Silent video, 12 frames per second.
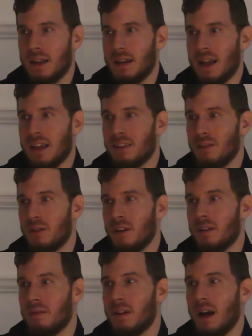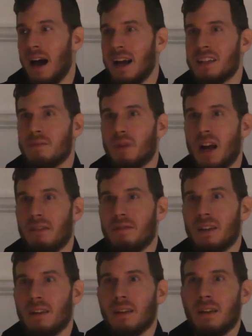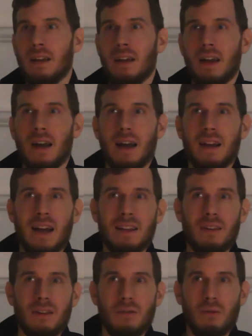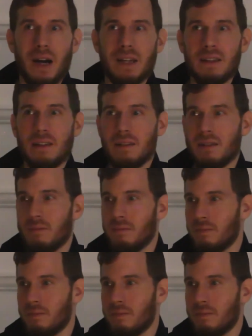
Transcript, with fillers: Not to the highest prophet and not to the wisest.